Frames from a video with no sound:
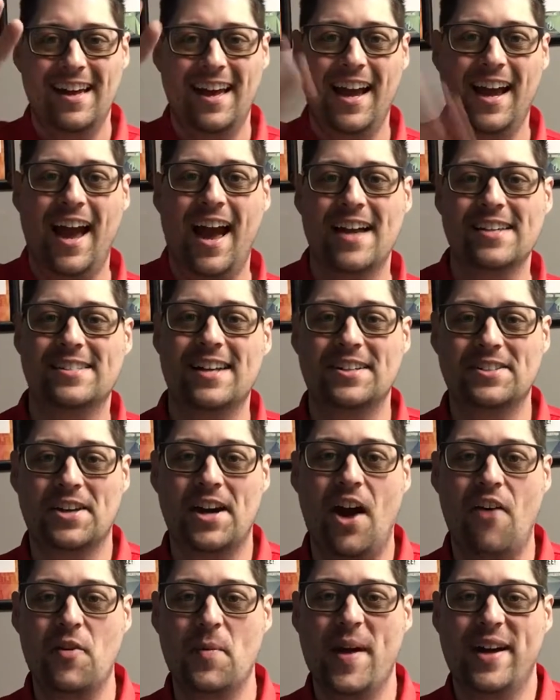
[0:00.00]
Hey guys, Dr.
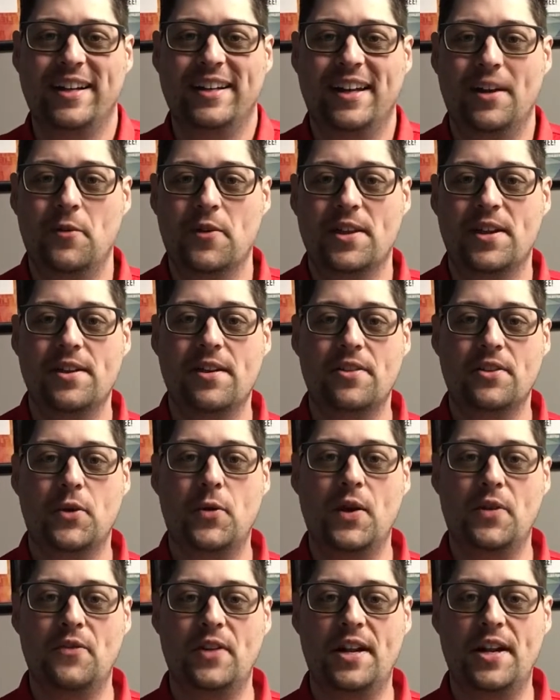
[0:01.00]
Carver back again with another
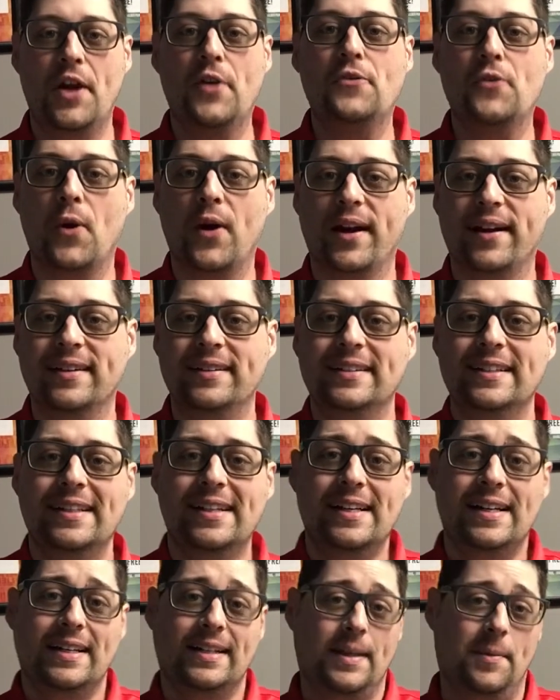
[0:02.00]
quick video for you.
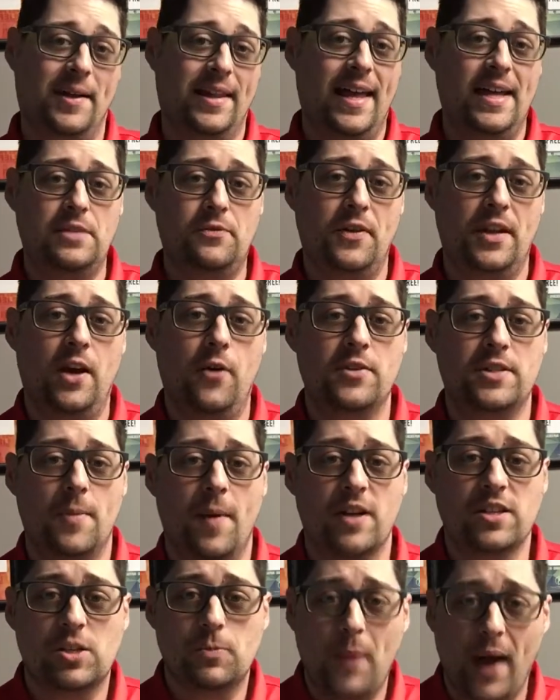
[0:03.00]
Now my last video was
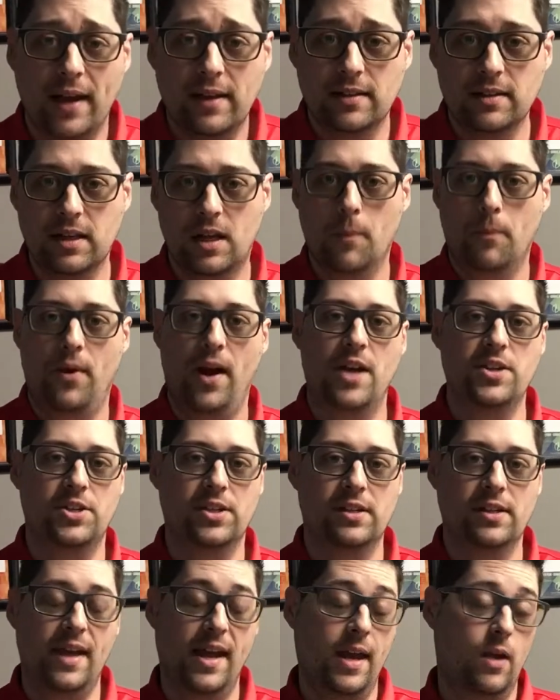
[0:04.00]
about spinal
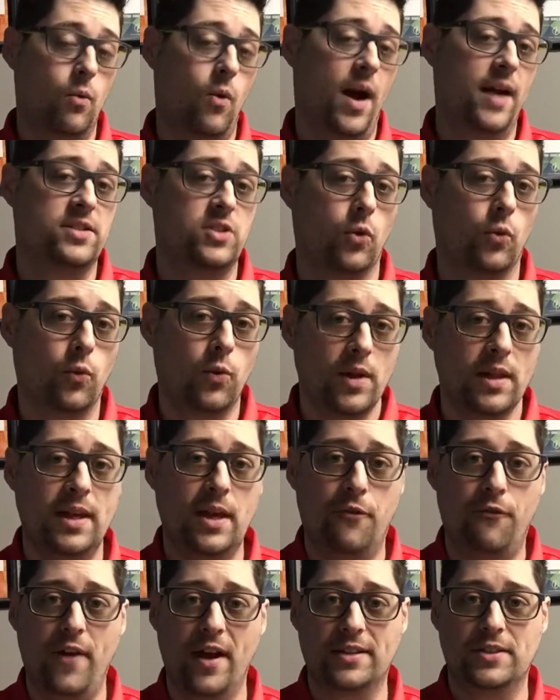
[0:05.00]
decompression and why it's a really
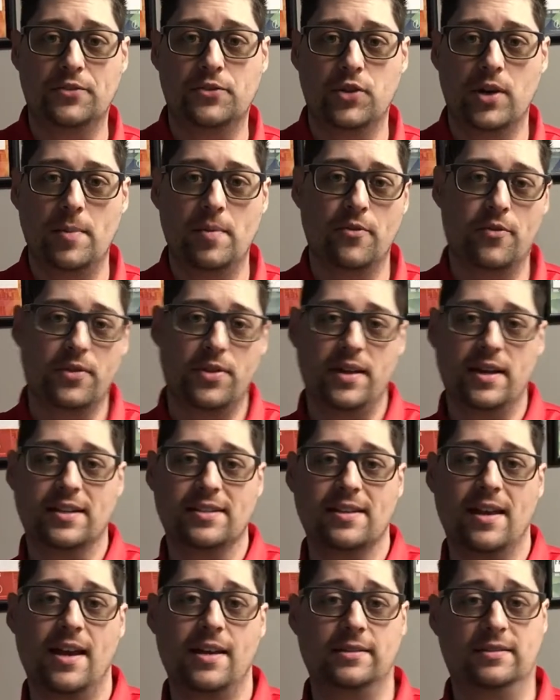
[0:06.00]
effective treatment for
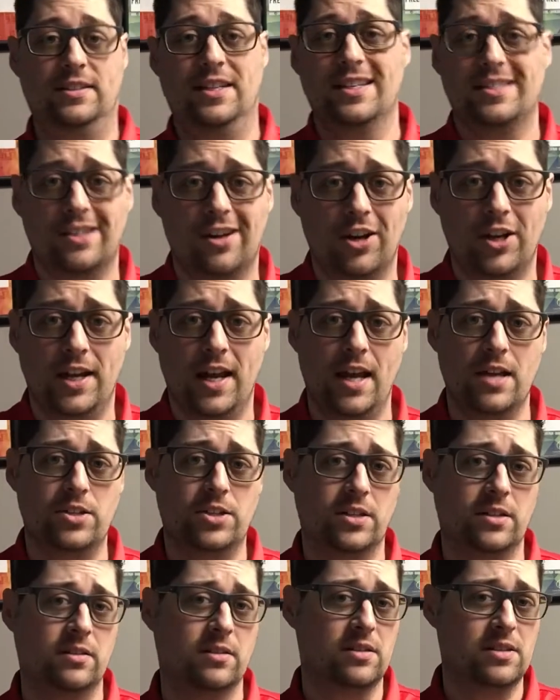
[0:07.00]
things like disc
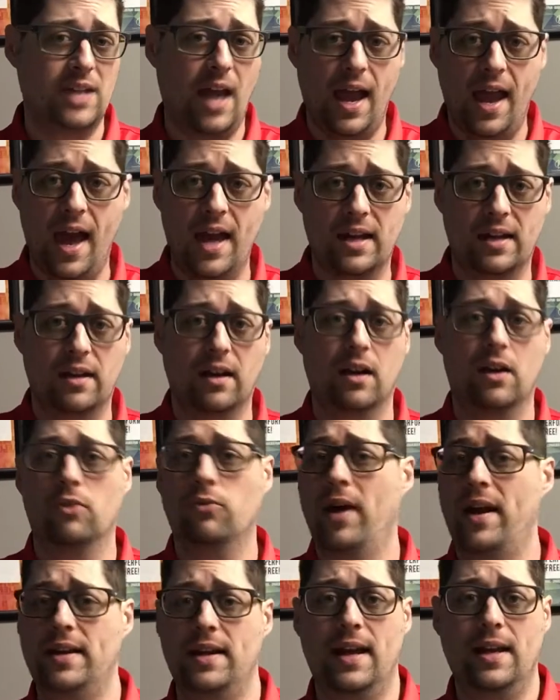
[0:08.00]
herniations, sciatica,
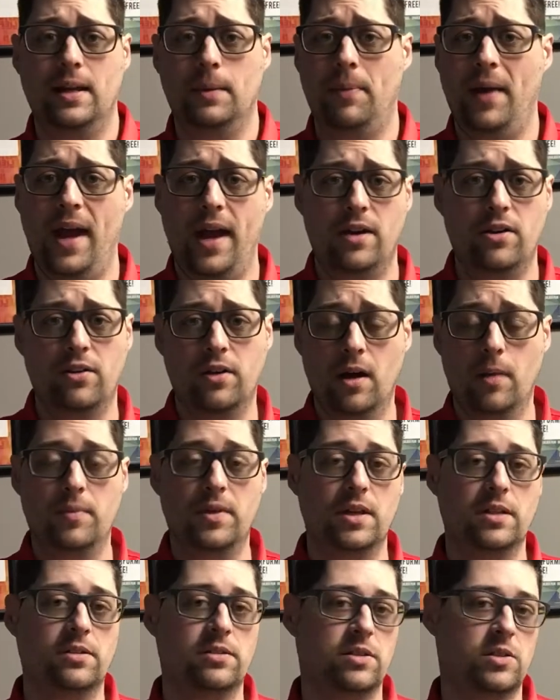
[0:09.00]
radiating pain or
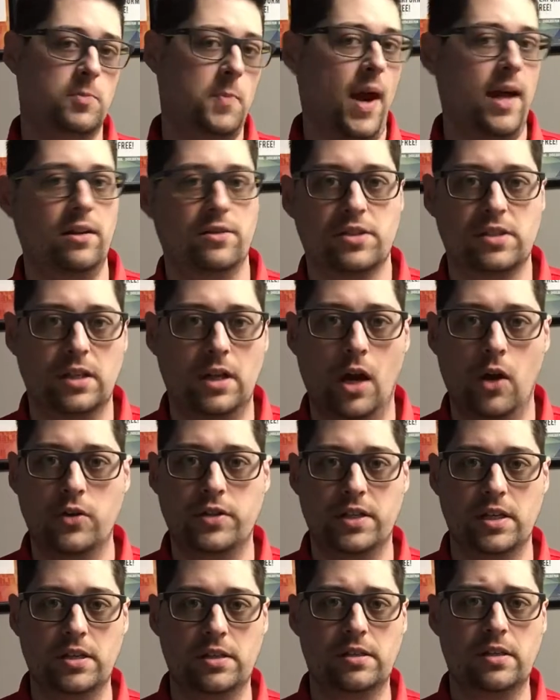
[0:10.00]
numbness, spinal
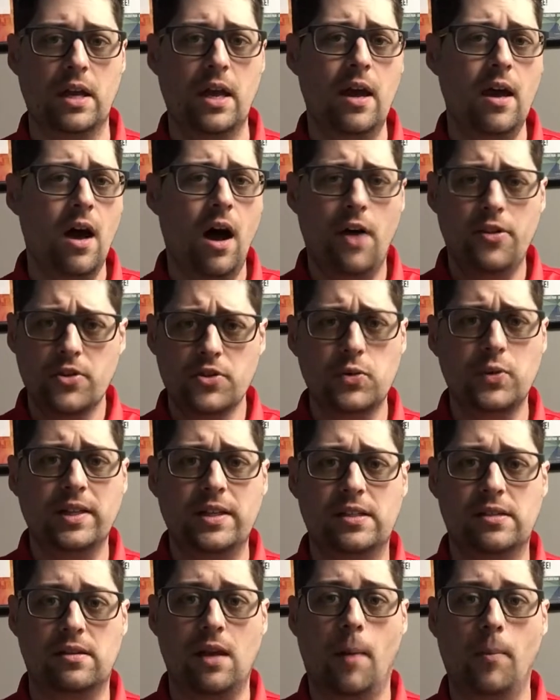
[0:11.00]
stenosis, all those really
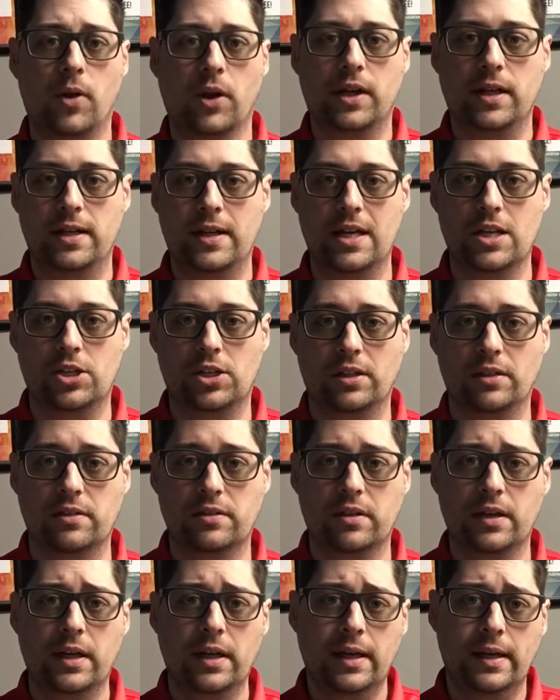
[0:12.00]
stubborn
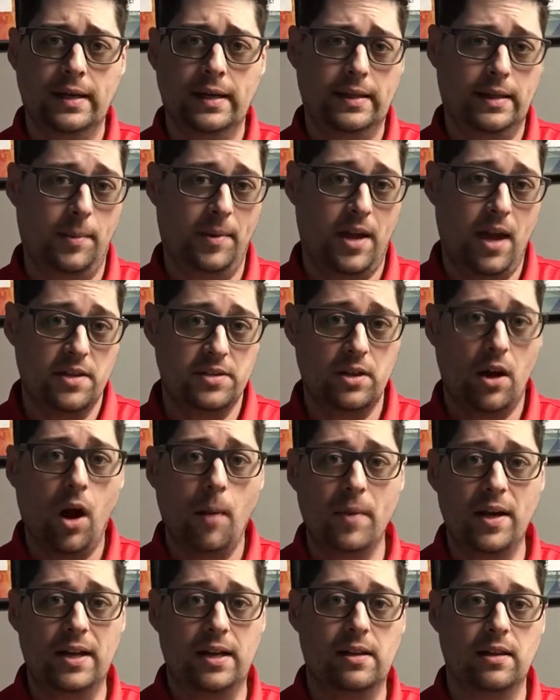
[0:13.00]
conditions. Now because there
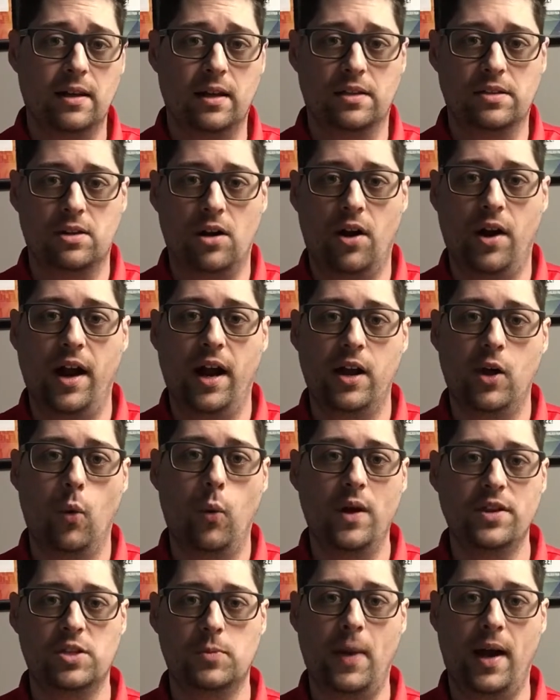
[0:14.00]
aren't many clinics in our area
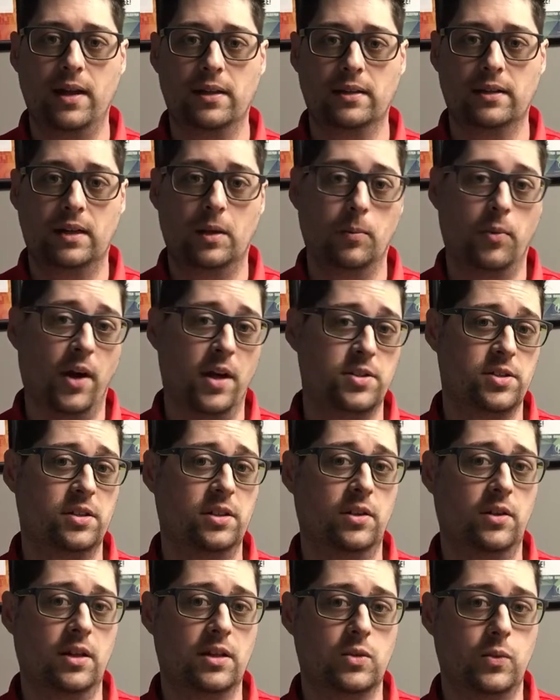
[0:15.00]
with spinal decompression
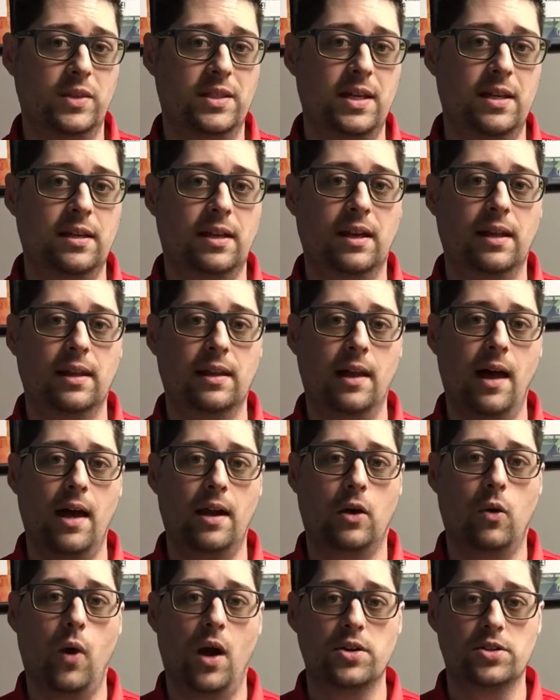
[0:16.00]
units, we tend to get a lot
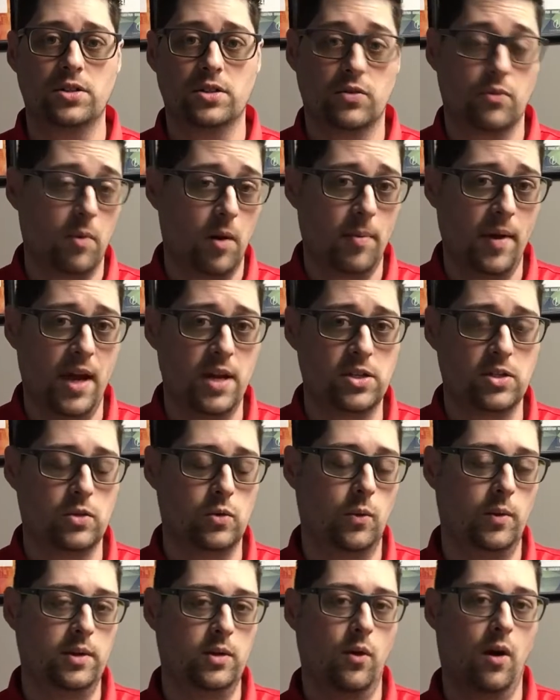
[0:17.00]
of questions from our patients
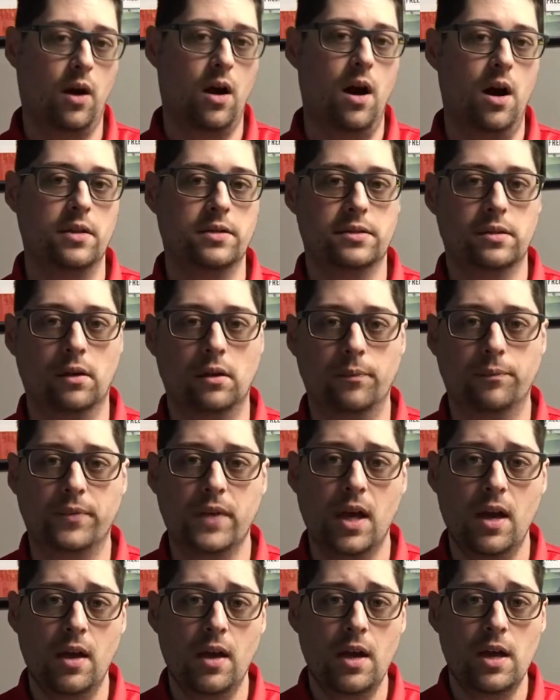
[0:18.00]
when we do our consult.
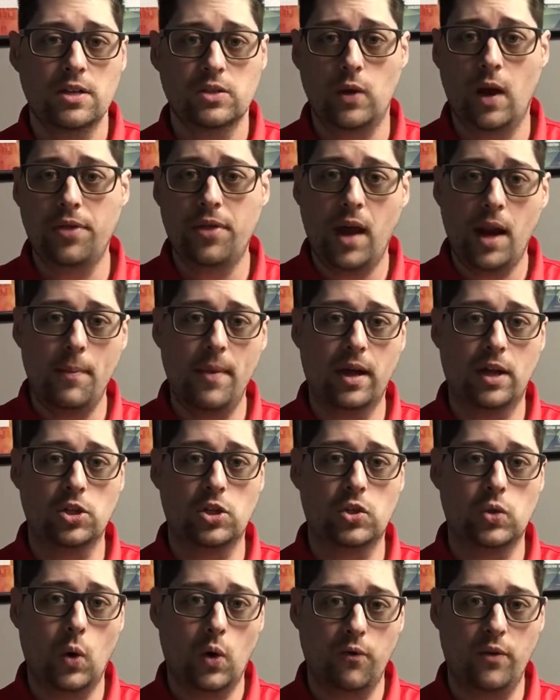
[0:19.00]
So I thought I'd make a
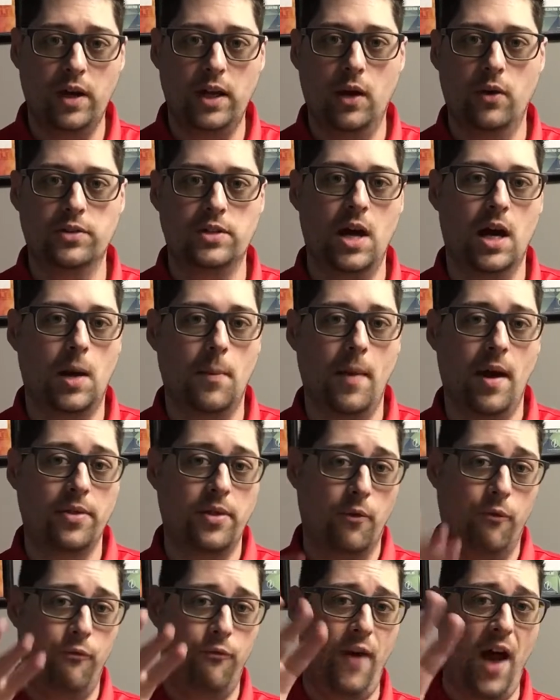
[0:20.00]
short video and talk about
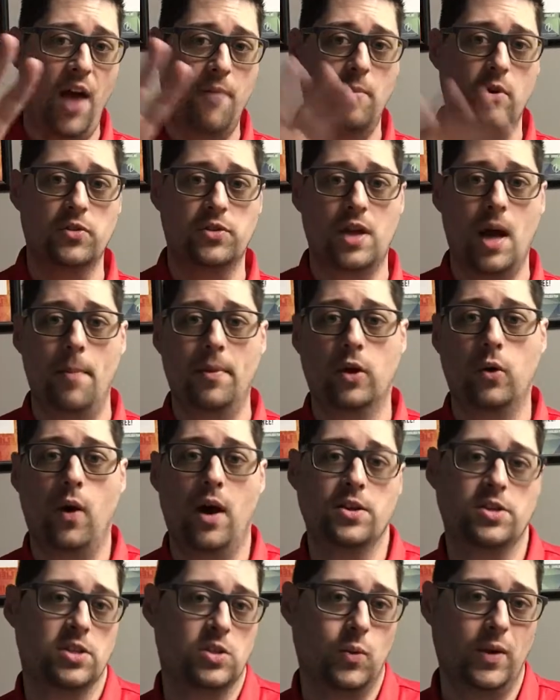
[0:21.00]
the 5 most common
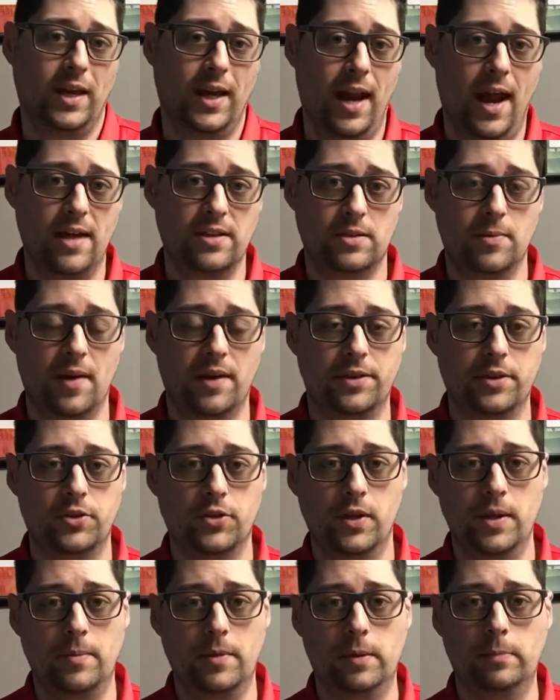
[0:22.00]
questions we get asked about the
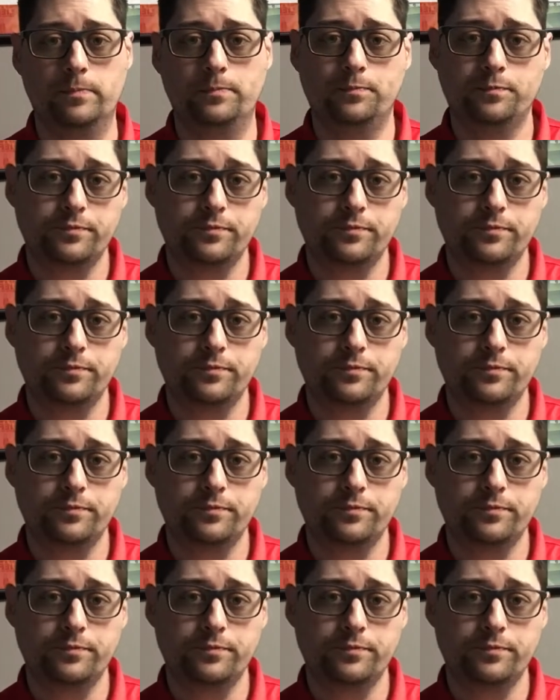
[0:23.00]
treatment.